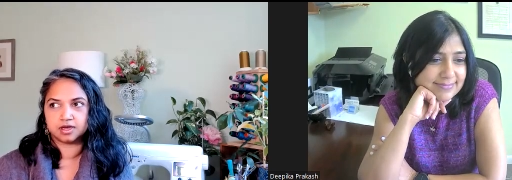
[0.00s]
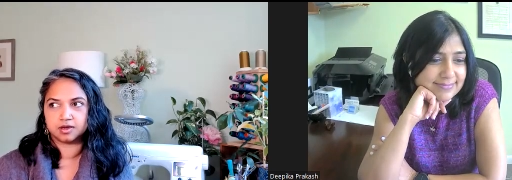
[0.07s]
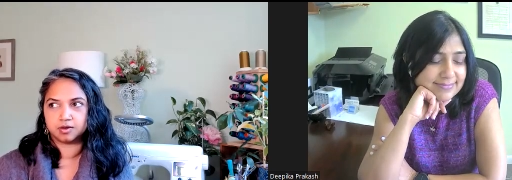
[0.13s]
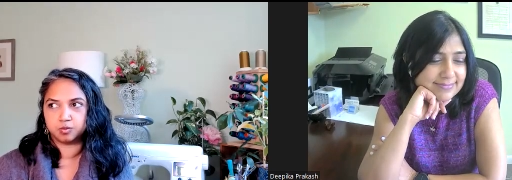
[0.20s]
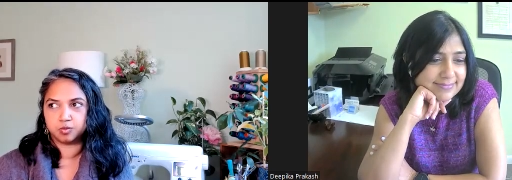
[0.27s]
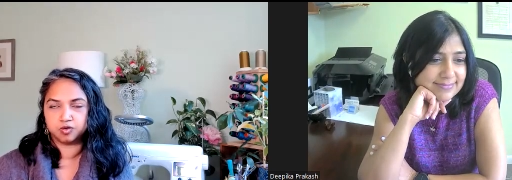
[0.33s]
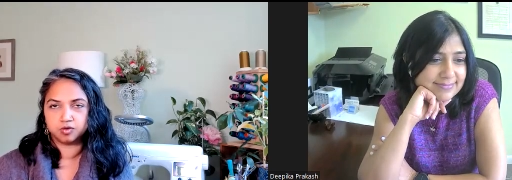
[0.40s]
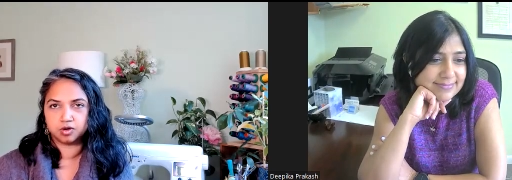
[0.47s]
Speaker 1: I
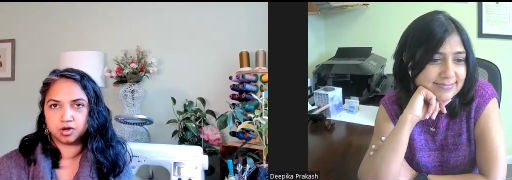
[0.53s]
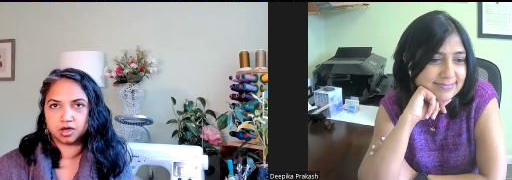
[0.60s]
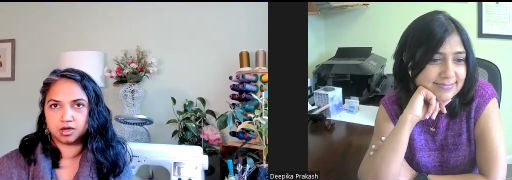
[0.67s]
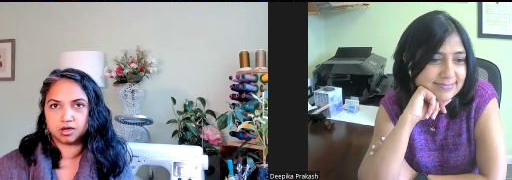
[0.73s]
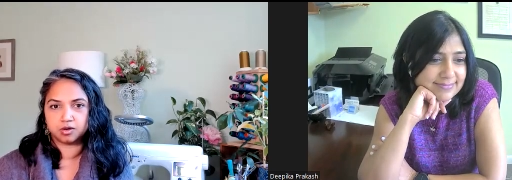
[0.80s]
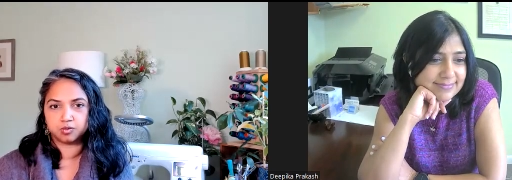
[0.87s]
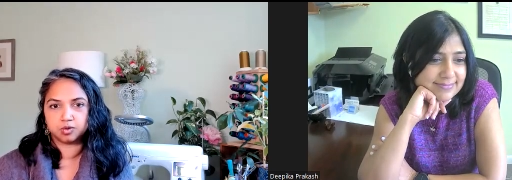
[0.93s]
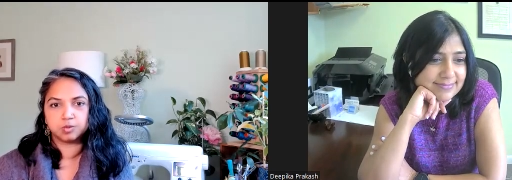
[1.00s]
moved. I
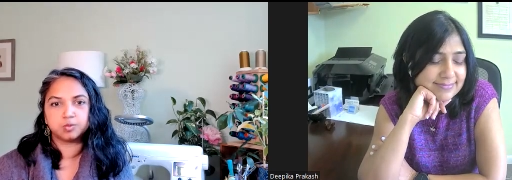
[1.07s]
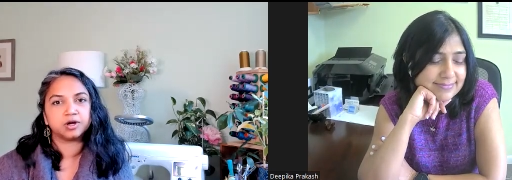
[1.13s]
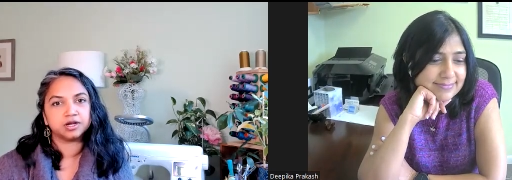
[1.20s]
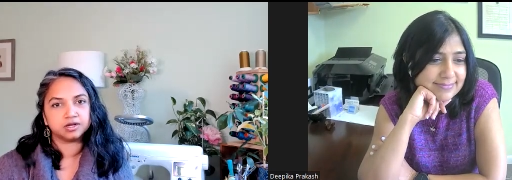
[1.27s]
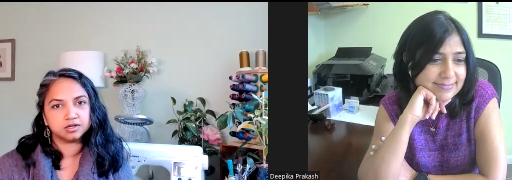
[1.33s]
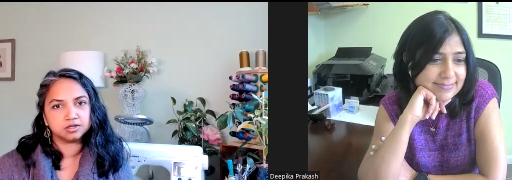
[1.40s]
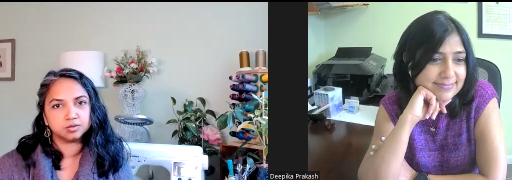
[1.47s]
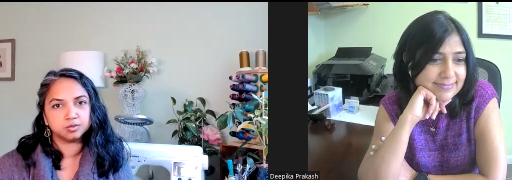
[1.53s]

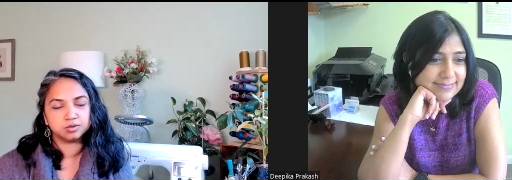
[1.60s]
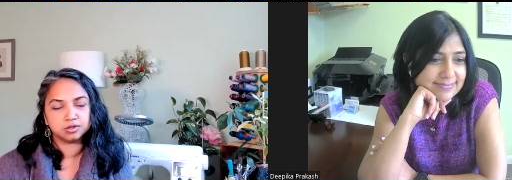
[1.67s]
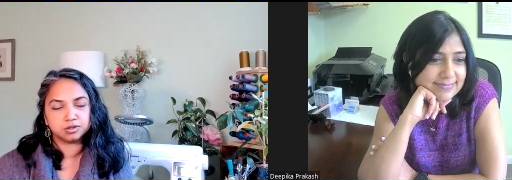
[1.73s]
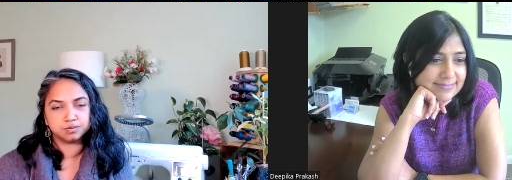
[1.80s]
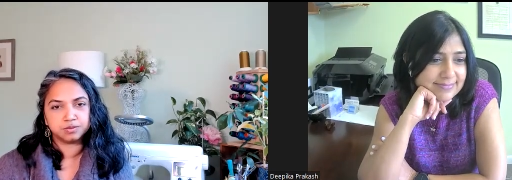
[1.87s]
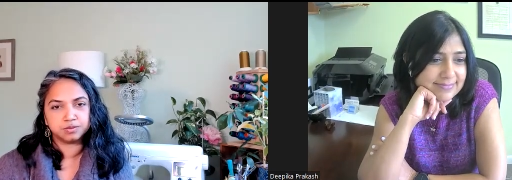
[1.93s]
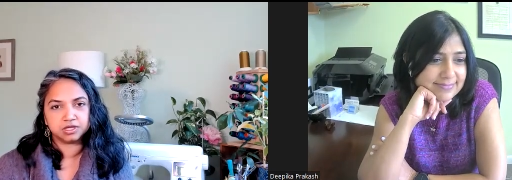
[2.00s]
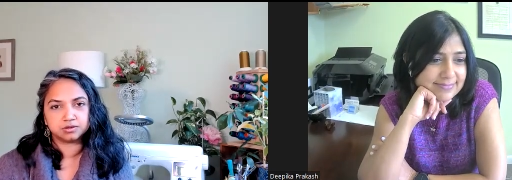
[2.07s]
rebranded to
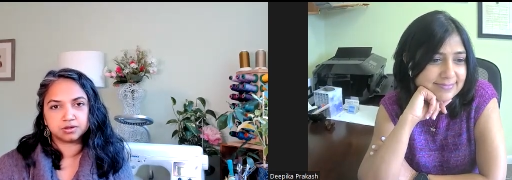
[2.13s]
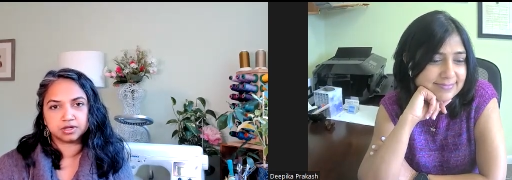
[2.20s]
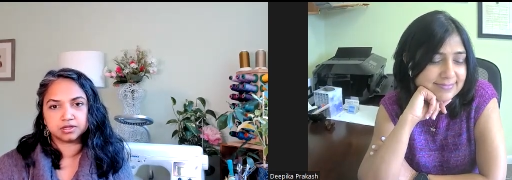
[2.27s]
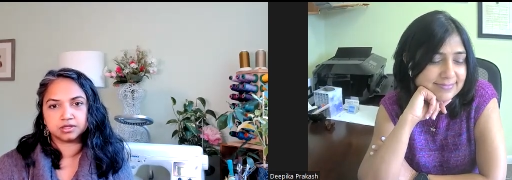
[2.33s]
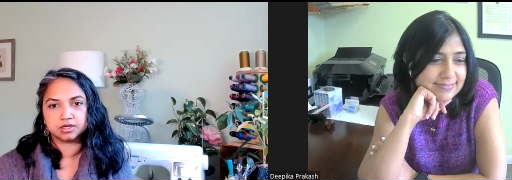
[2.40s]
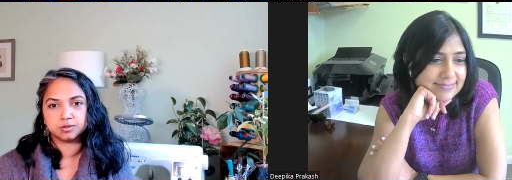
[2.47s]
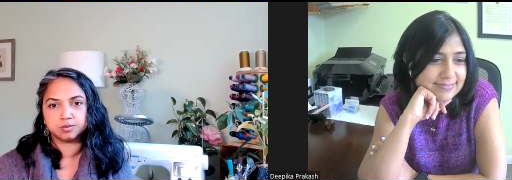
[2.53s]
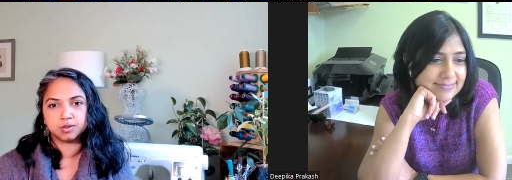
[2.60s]
Bee
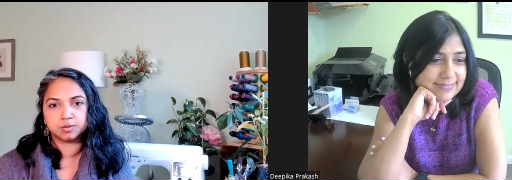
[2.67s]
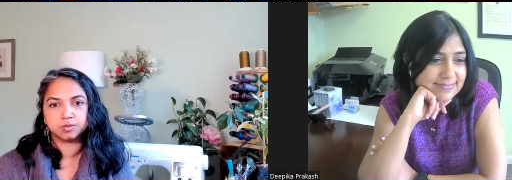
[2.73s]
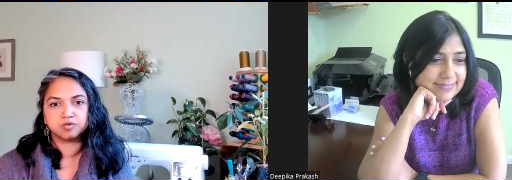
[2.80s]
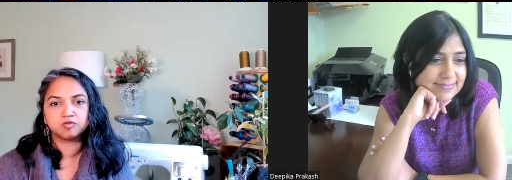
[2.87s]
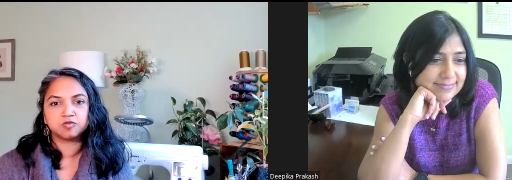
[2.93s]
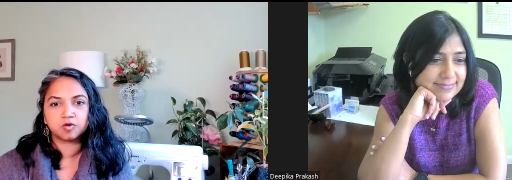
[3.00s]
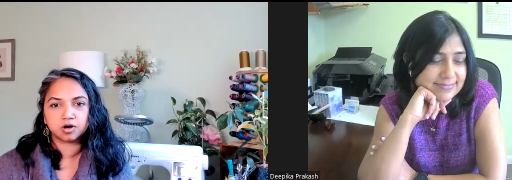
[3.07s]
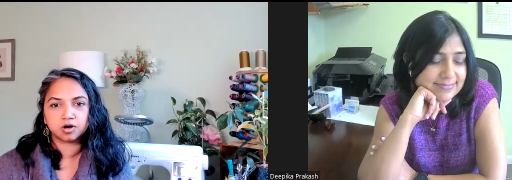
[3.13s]
Threadly, but
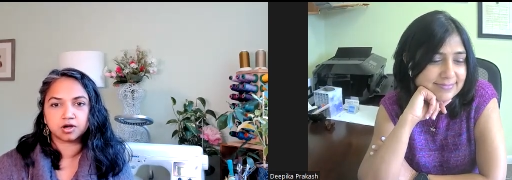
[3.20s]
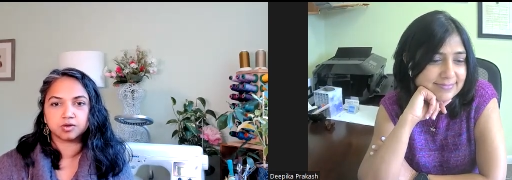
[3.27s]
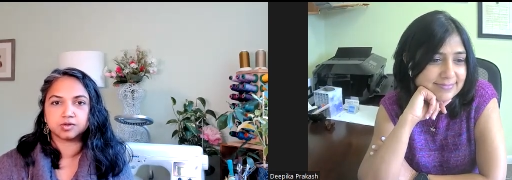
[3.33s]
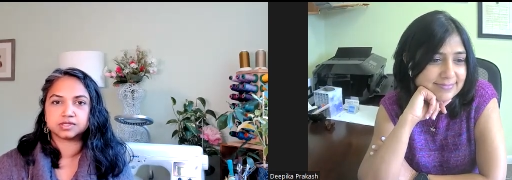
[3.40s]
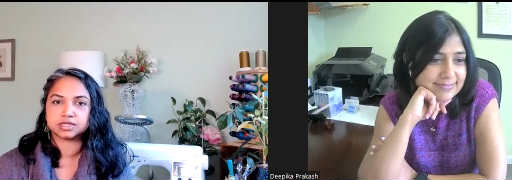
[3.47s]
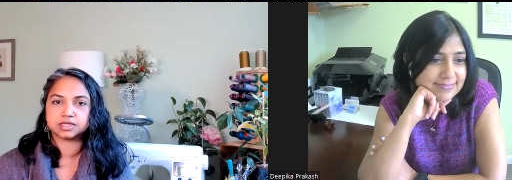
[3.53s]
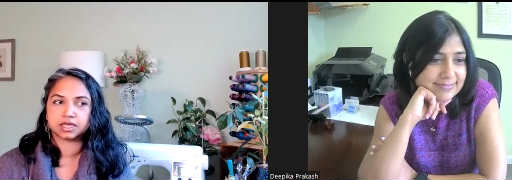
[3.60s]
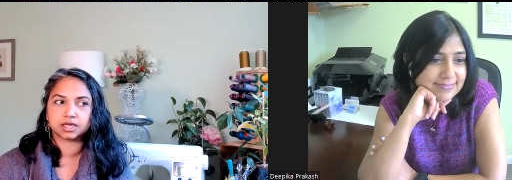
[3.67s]
before it
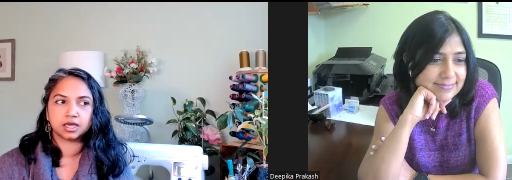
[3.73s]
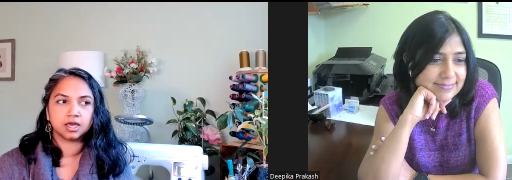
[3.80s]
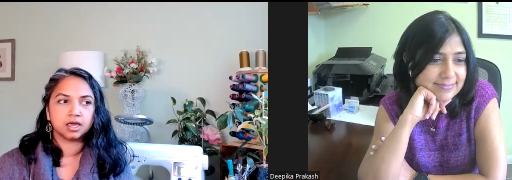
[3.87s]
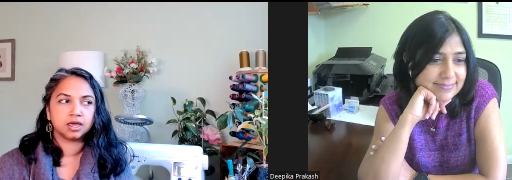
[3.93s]
was like,